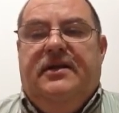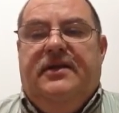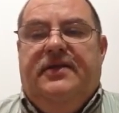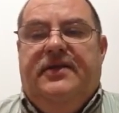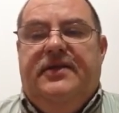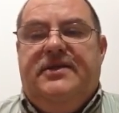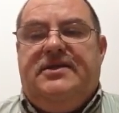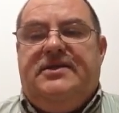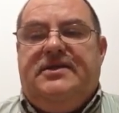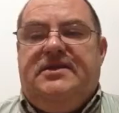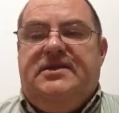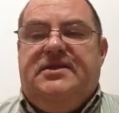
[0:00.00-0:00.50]

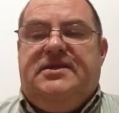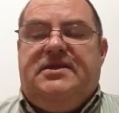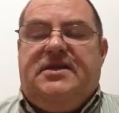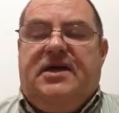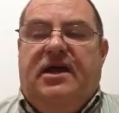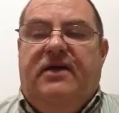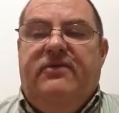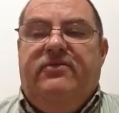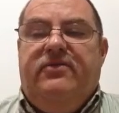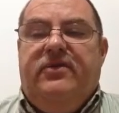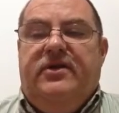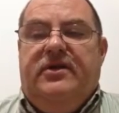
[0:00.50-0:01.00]
This
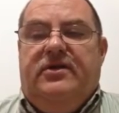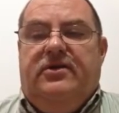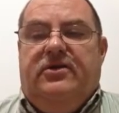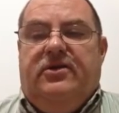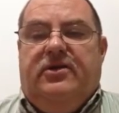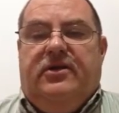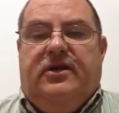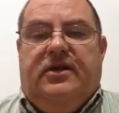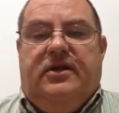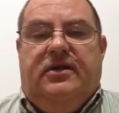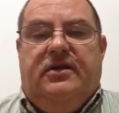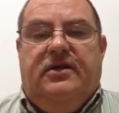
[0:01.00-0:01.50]
discovery
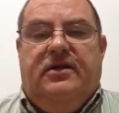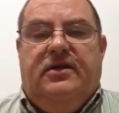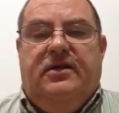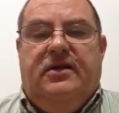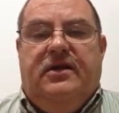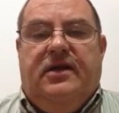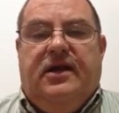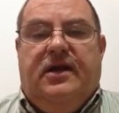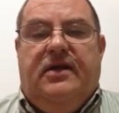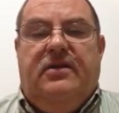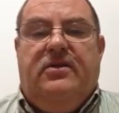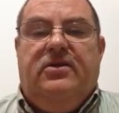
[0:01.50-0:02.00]
learning
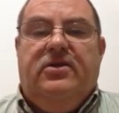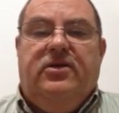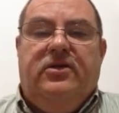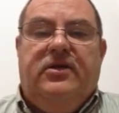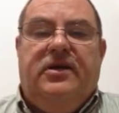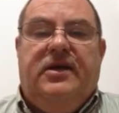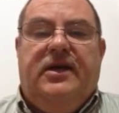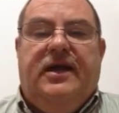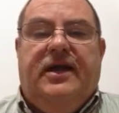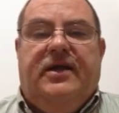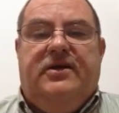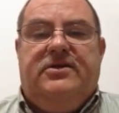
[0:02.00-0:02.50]
and
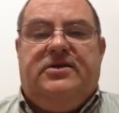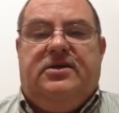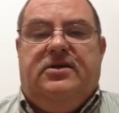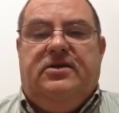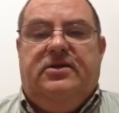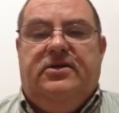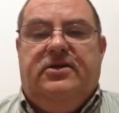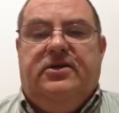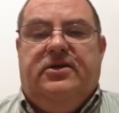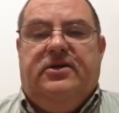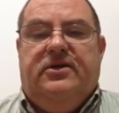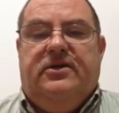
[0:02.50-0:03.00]
learning how to
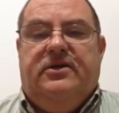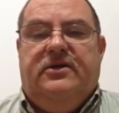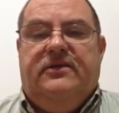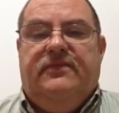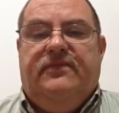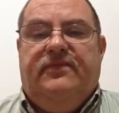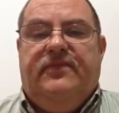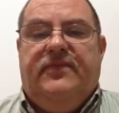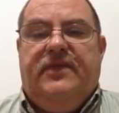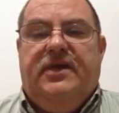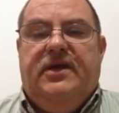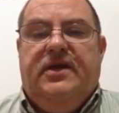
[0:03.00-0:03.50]
learn
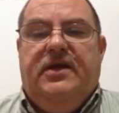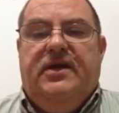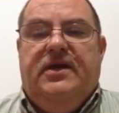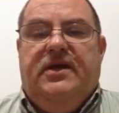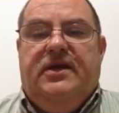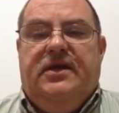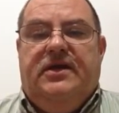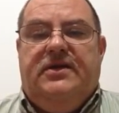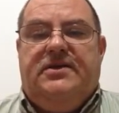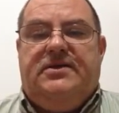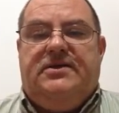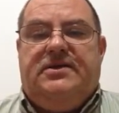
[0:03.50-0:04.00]

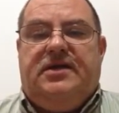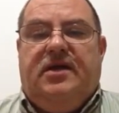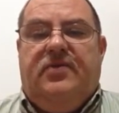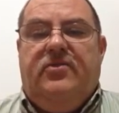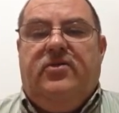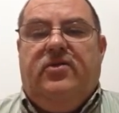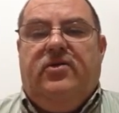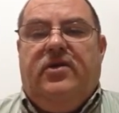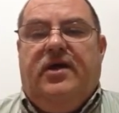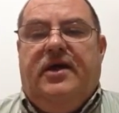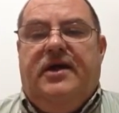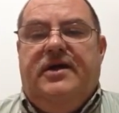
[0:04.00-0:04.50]
is
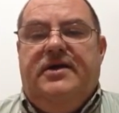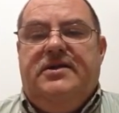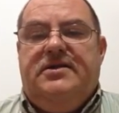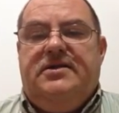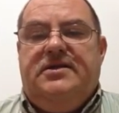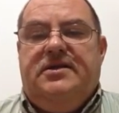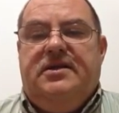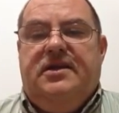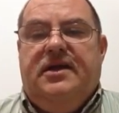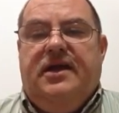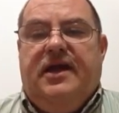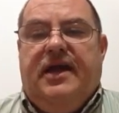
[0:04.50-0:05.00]

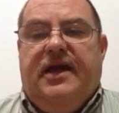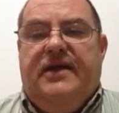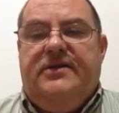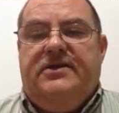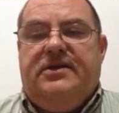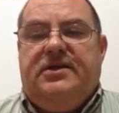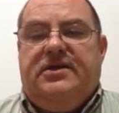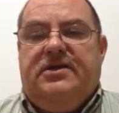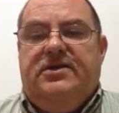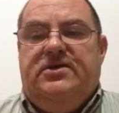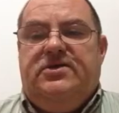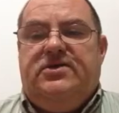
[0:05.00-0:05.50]
summarized as
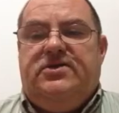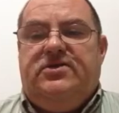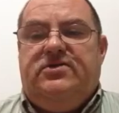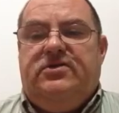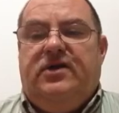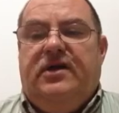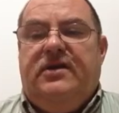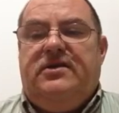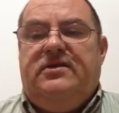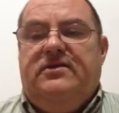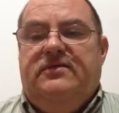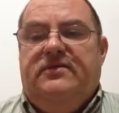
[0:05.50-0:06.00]
a
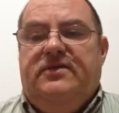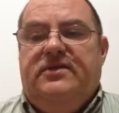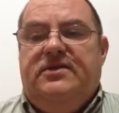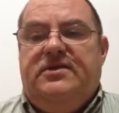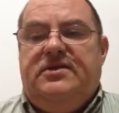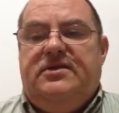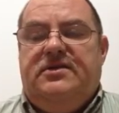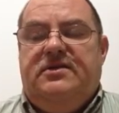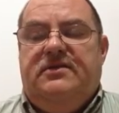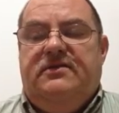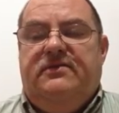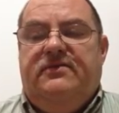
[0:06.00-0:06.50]

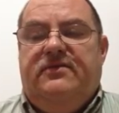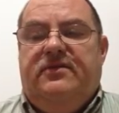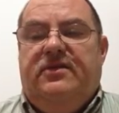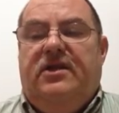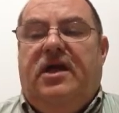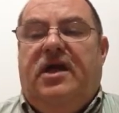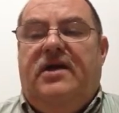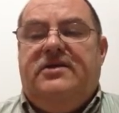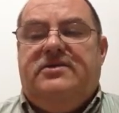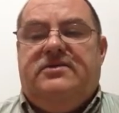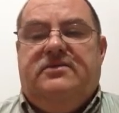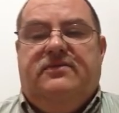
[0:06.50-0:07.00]
constructivist
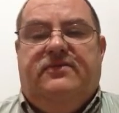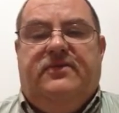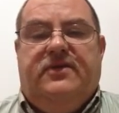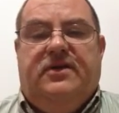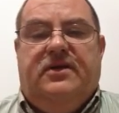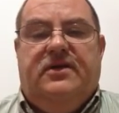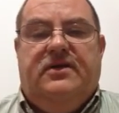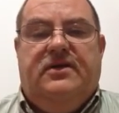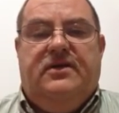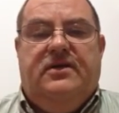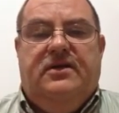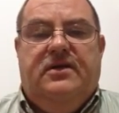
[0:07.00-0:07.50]
philosophy.